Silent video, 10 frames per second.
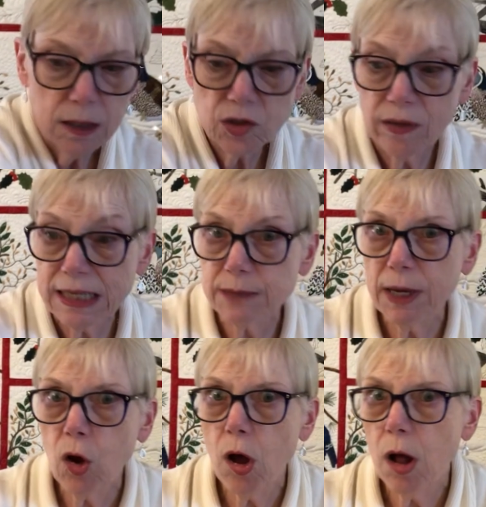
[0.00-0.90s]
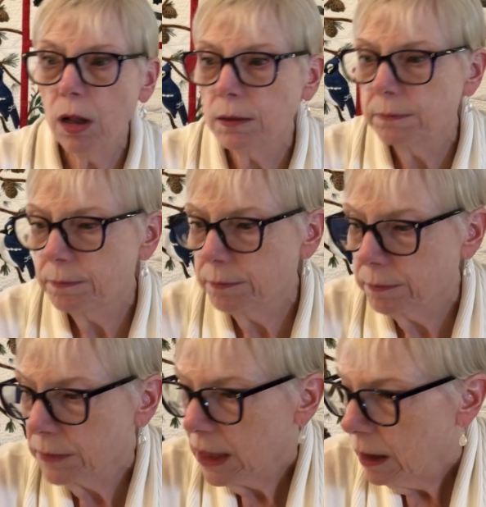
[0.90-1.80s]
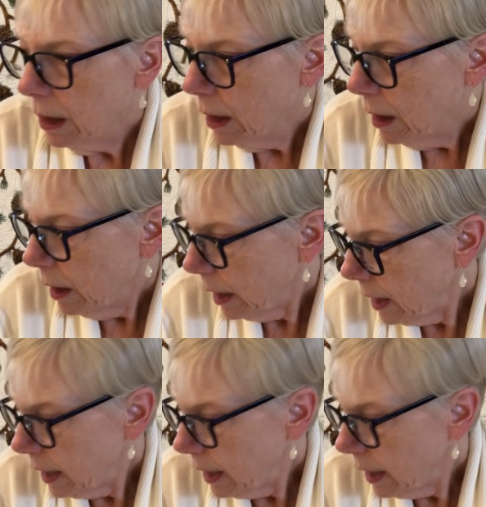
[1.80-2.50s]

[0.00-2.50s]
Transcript: So that's my haul. And